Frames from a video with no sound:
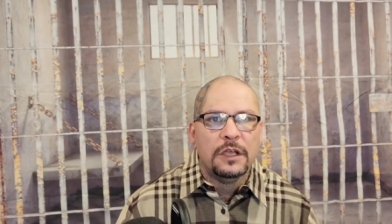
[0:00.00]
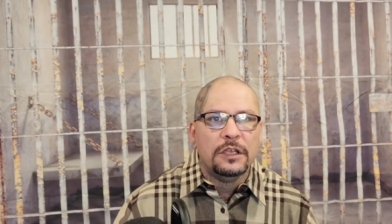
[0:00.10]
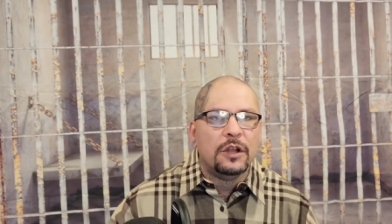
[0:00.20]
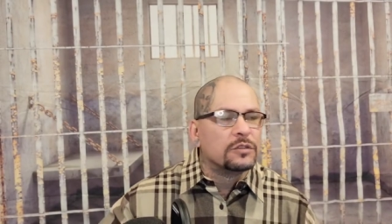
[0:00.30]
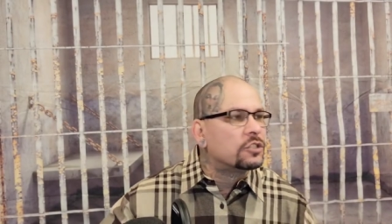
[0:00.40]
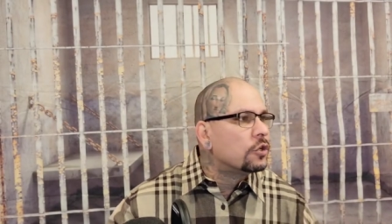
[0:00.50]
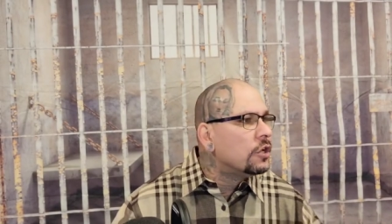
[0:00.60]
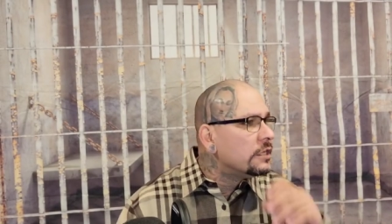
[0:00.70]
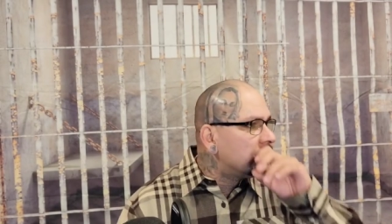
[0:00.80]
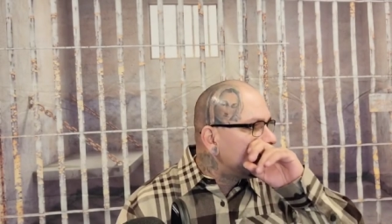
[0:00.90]
You know, so
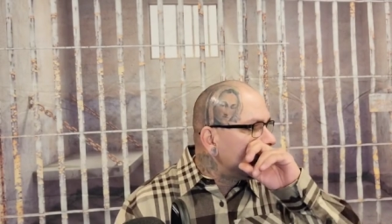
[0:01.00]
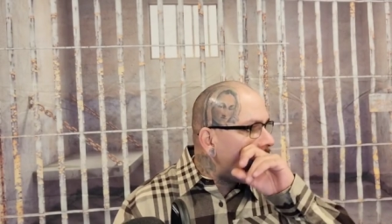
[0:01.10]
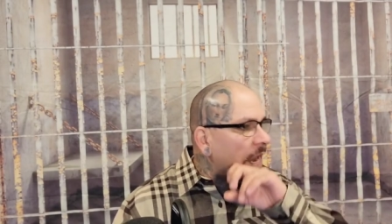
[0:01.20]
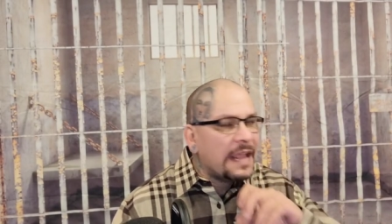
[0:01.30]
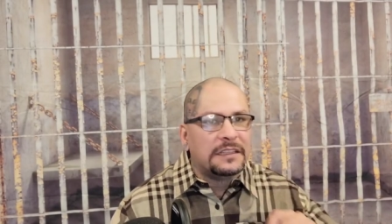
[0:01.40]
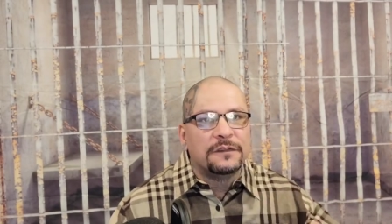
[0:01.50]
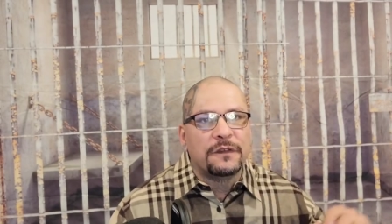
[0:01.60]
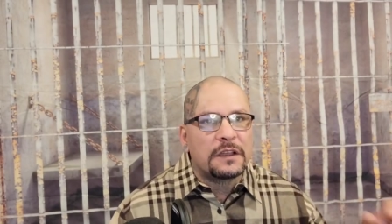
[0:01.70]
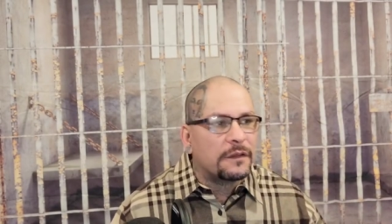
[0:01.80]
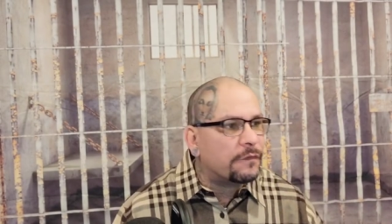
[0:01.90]
it's just not like this
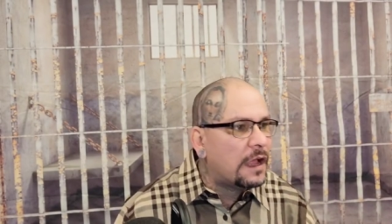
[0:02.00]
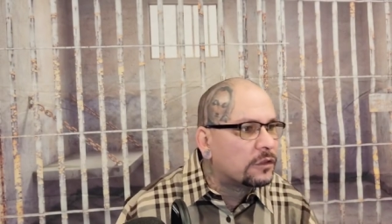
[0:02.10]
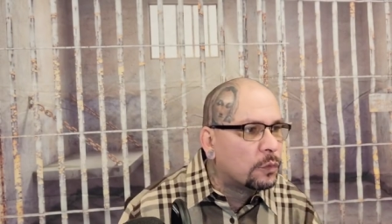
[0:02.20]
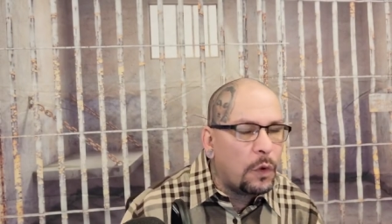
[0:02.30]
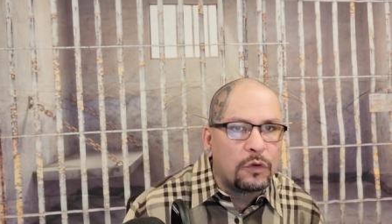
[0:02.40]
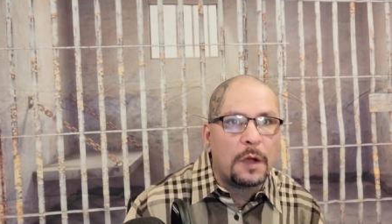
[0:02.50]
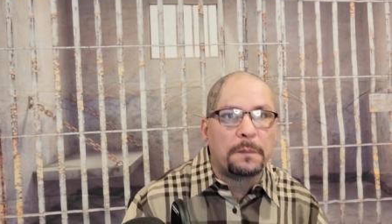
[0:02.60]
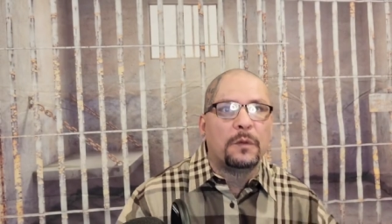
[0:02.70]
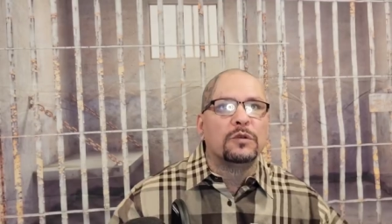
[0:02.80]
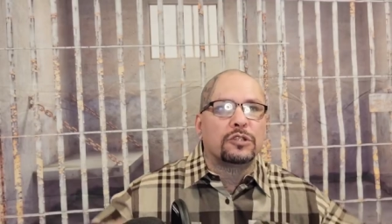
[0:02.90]
fucking Volta woke
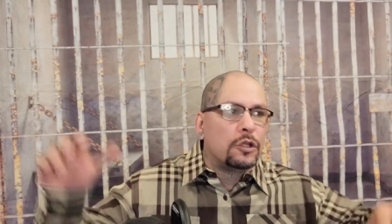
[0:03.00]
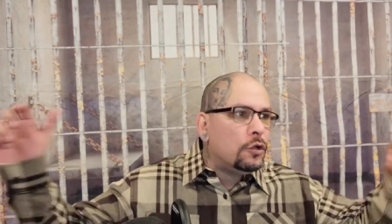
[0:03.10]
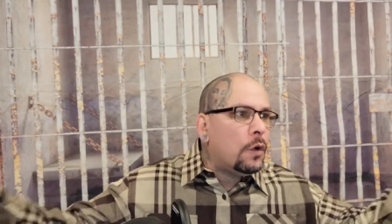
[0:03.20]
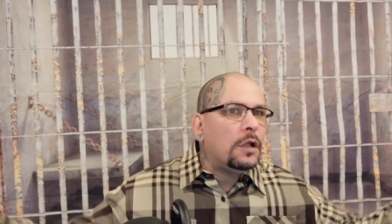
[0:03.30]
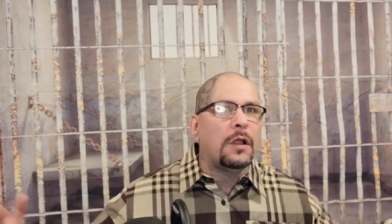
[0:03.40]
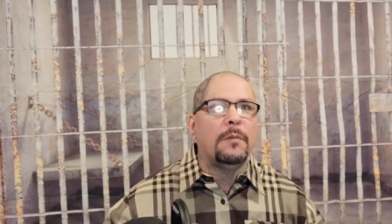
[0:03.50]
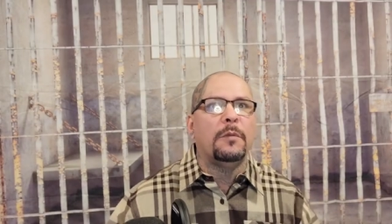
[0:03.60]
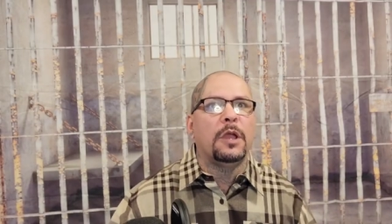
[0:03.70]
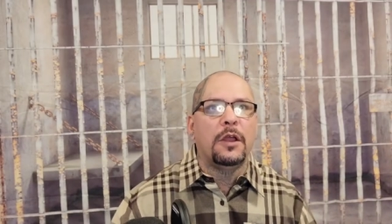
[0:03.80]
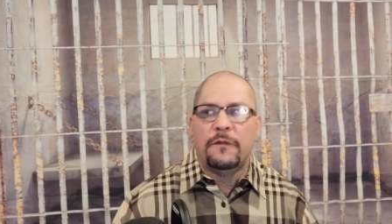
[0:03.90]
up and was like, you know what? I'm
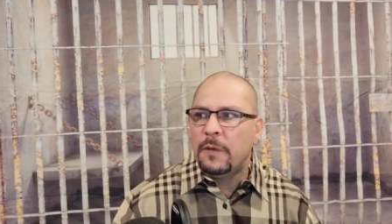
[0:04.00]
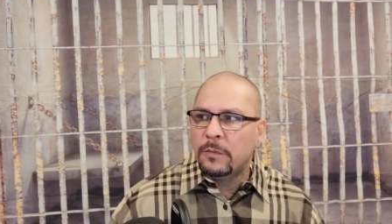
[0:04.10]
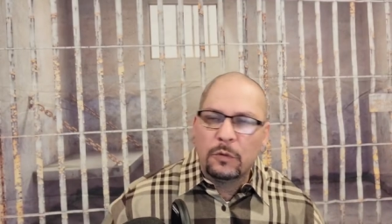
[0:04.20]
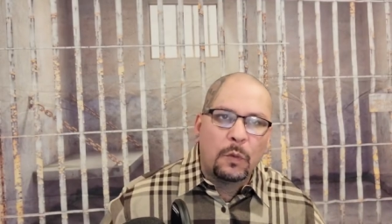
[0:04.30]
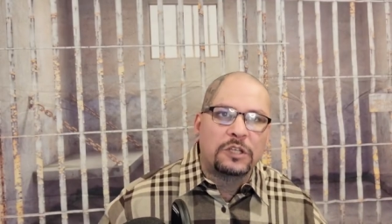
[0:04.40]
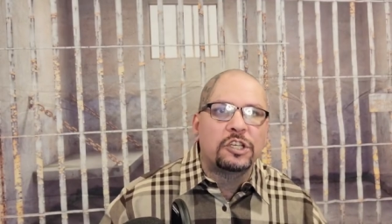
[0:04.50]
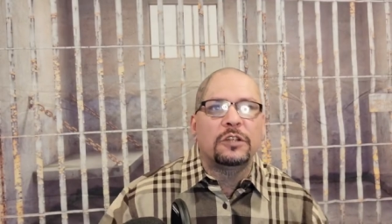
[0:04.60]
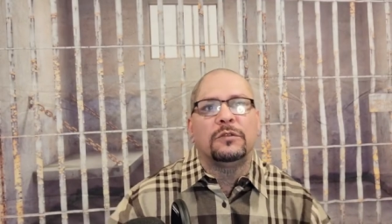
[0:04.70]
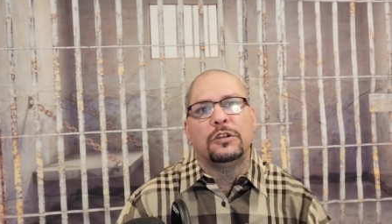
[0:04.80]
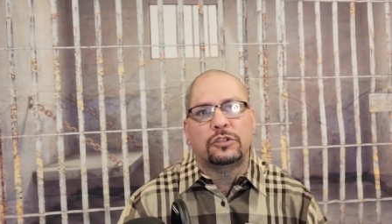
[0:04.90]
going to be an NF member. Watch
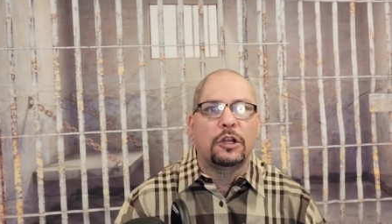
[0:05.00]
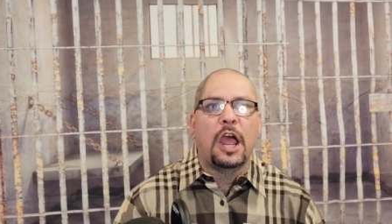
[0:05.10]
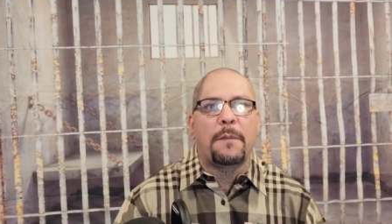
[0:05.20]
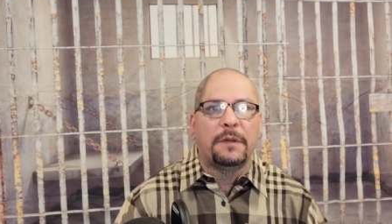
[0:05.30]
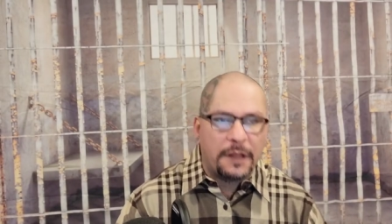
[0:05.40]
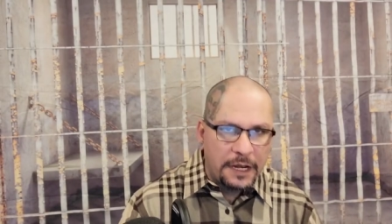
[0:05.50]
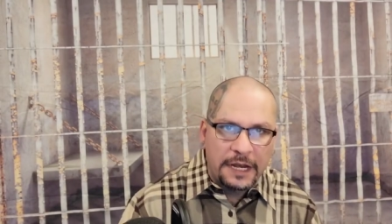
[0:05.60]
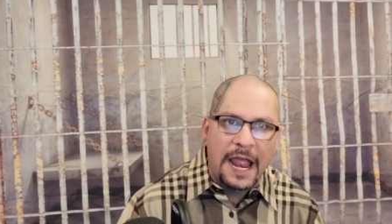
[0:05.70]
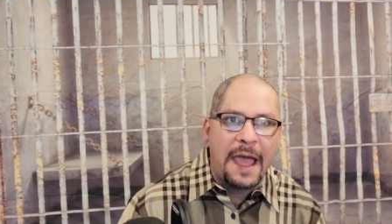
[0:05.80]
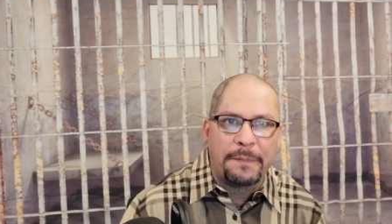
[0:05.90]
it. It's going to happen. And
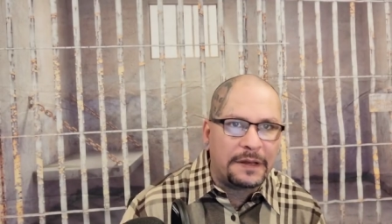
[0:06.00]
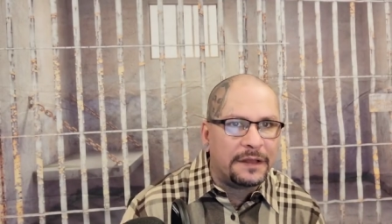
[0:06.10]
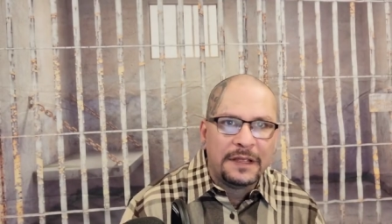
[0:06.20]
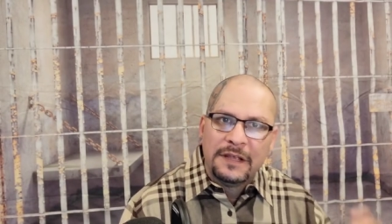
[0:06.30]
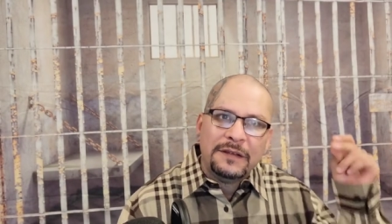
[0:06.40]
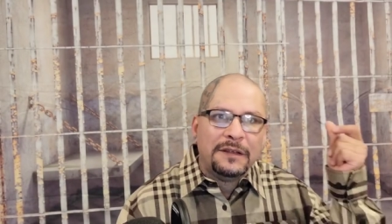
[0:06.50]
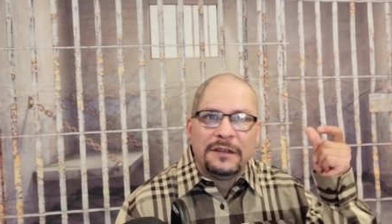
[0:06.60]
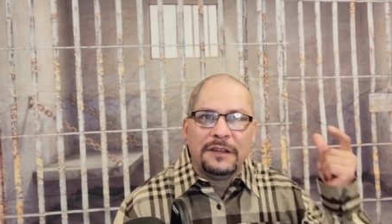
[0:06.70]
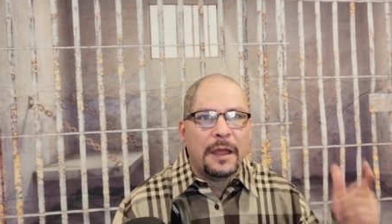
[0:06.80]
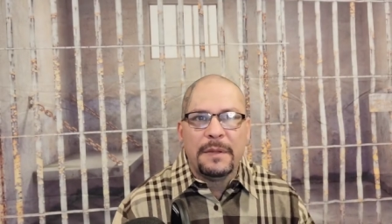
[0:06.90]
then it happened.
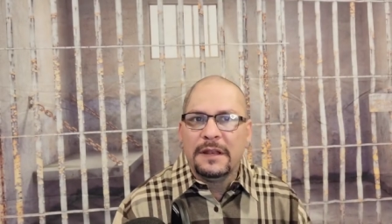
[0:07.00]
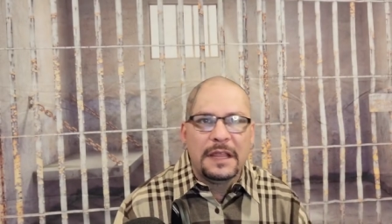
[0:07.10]
You know what I mean?